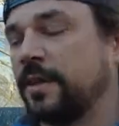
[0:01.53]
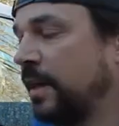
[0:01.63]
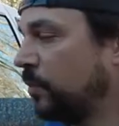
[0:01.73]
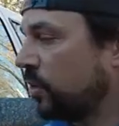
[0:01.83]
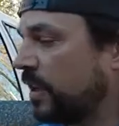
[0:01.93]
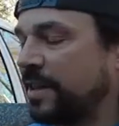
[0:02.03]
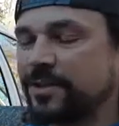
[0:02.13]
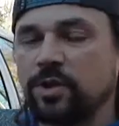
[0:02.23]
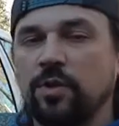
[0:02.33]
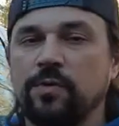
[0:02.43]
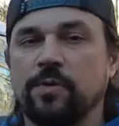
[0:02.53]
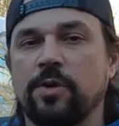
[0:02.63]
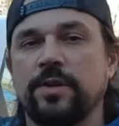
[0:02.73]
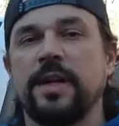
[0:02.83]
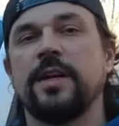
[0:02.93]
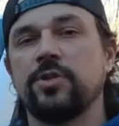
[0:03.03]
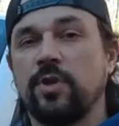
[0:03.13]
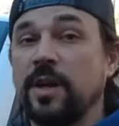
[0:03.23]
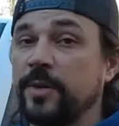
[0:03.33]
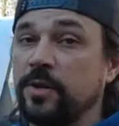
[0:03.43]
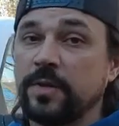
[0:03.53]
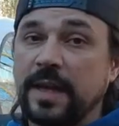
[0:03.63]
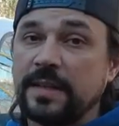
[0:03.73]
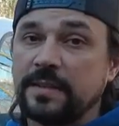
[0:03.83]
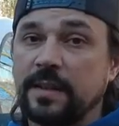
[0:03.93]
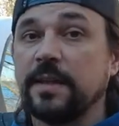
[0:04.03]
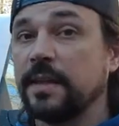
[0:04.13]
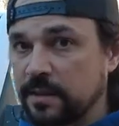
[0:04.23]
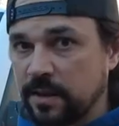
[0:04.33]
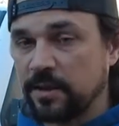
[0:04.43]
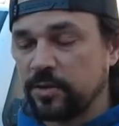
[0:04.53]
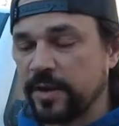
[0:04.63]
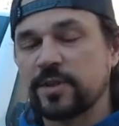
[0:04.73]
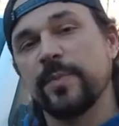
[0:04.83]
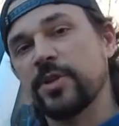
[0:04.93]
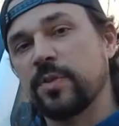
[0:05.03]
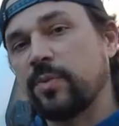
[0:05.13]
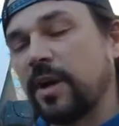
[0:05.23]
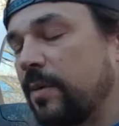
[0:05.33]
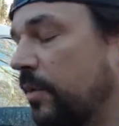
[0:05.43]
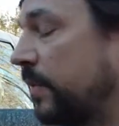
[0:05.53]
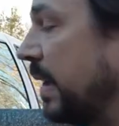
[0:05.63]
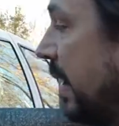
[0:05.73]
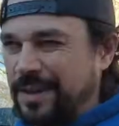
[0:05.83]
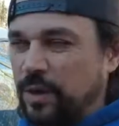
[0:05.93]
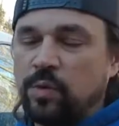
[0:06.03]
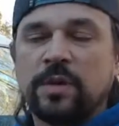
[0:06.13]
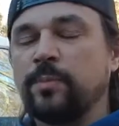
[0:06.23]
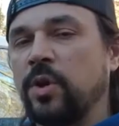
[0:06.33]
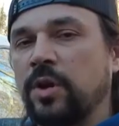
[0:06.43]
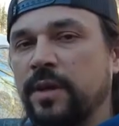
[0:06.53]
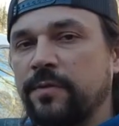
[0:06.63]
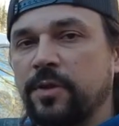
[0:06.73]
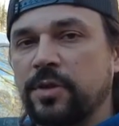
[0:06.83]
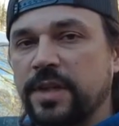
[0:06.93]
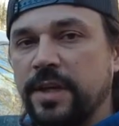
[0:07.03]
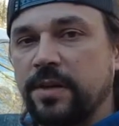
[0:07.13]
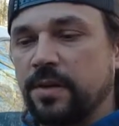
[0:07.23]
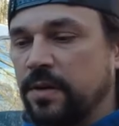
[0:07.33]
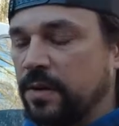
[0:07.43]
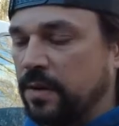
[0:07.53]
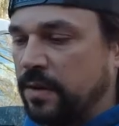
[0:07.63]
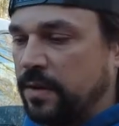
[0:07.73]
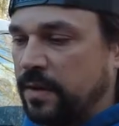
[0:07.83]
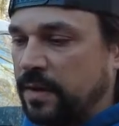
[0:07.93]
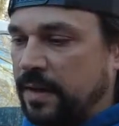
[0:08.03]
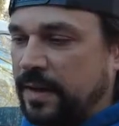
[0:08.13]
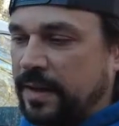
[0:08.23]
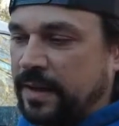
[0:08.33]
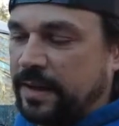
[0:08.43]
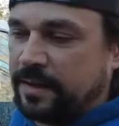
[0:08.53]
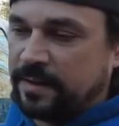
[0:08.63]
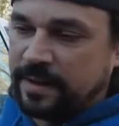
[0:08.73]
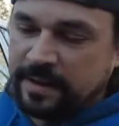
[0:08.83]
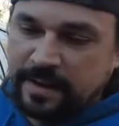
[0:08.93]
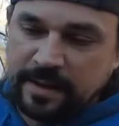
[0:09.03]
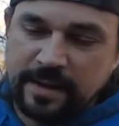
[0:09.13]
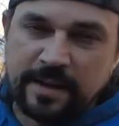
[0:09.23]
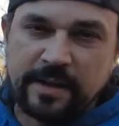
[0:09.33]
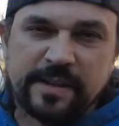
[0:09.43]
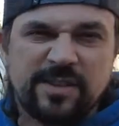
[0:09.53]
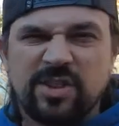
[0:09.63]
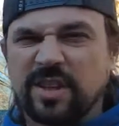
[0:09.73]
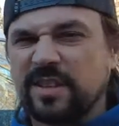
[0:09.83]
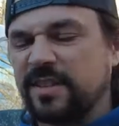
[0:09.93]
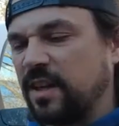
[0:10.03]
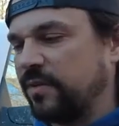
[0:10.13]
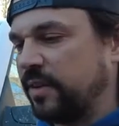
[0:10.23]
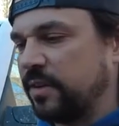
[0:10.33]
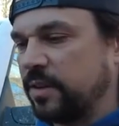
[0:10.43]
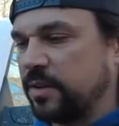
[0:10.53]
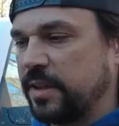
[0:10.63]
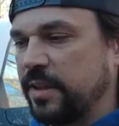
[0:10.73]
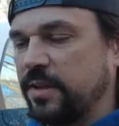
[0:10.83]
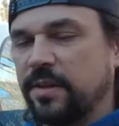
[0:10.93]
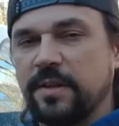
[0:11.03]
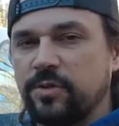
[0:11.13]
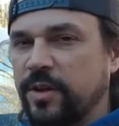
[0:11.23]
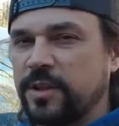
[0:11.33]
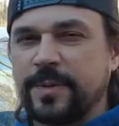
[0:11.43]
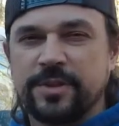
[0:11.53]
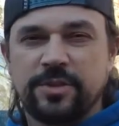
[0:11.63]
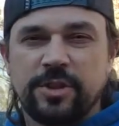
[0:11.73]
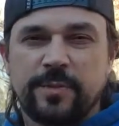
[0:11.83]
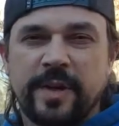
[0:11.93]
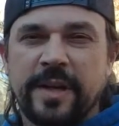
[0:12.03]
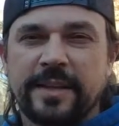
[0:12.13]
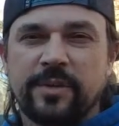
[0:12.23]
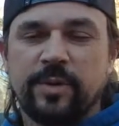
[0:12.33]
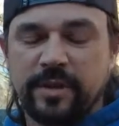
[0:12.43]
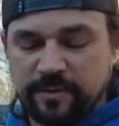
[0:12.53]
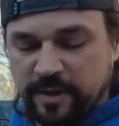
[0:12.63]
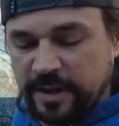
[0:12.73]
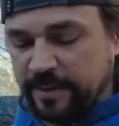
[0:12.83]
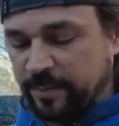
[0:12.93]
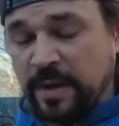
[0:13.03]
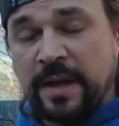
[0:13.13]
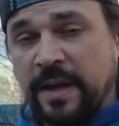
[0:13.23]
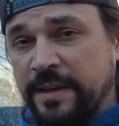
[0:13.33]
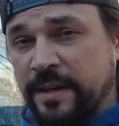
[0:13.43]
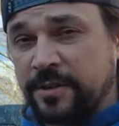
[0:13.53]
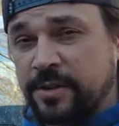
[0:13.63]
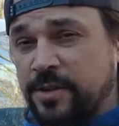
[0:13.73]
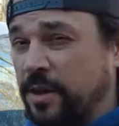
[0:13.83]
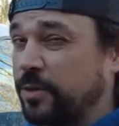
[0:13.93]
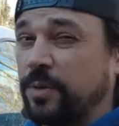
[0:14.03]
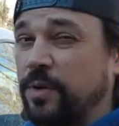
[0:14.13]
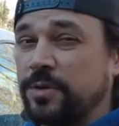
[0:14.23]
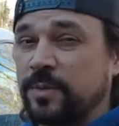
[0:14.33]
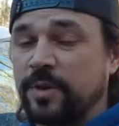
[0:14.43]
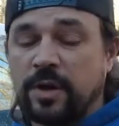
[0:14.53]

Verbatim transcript: Today I'm working on this 04 Dodge Ram and you guessed it, it's another transmission problem. It wouldn't pull out of first gear and then it stuck itself in third gear. Transmission has just been acting really funny and then it started throwing some